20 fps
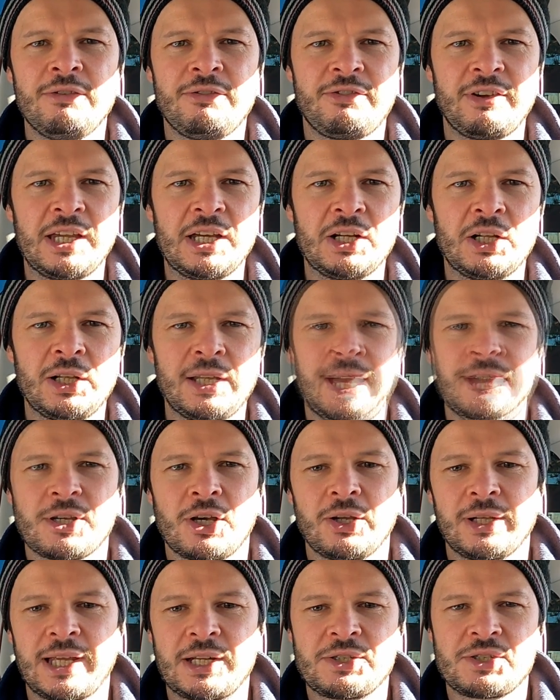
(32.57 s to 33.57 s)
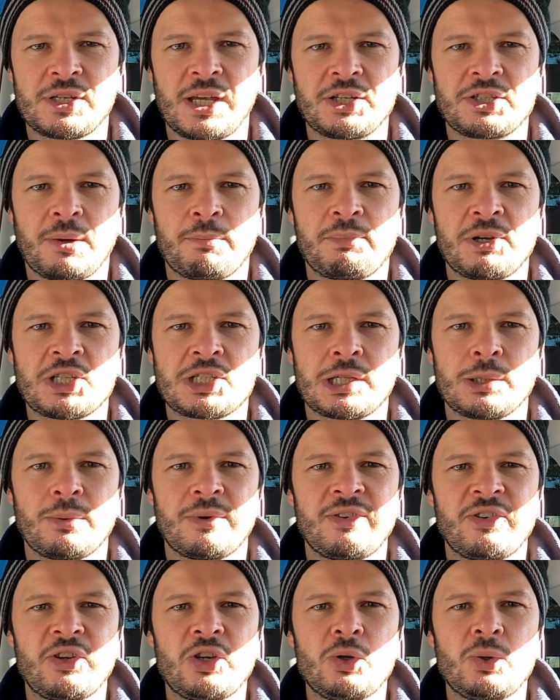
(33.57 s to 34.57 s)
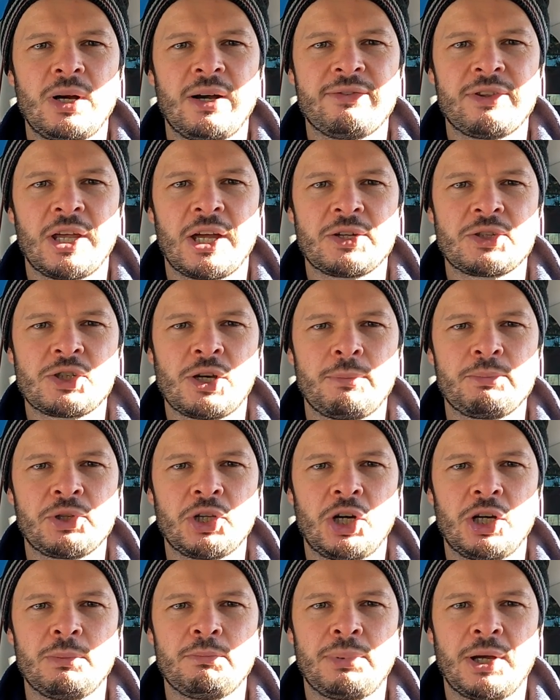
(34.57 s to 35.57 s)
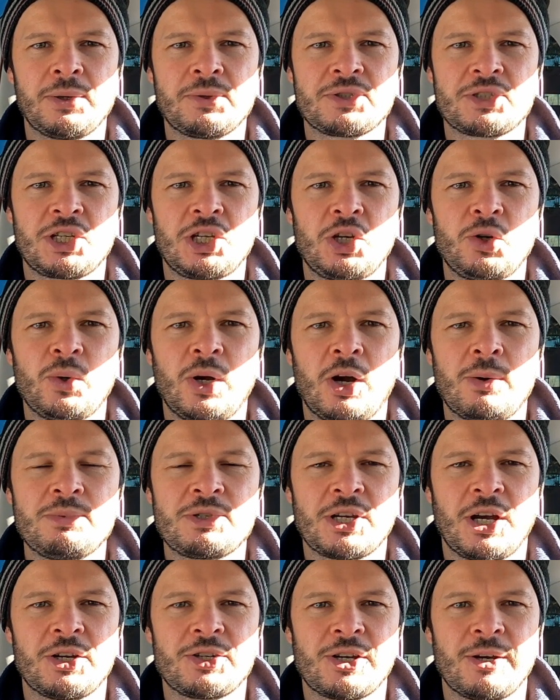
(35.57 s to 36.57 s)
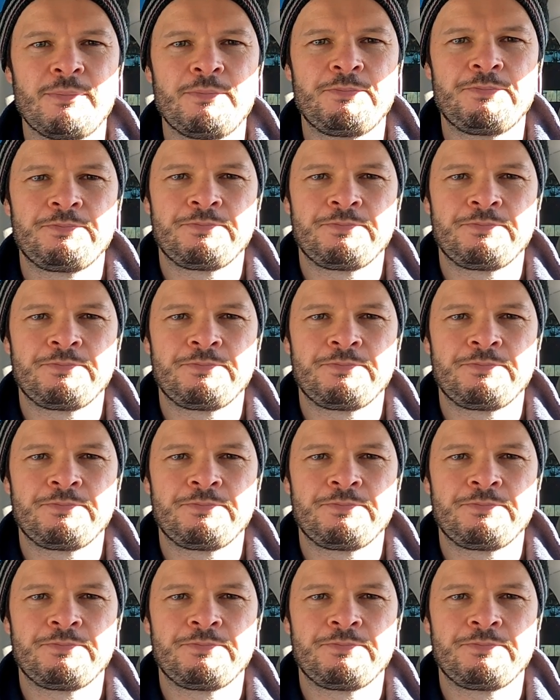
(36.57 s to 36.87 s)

feel. So let's uh, jump into the review of the Topdon Pulse Q Home Charger.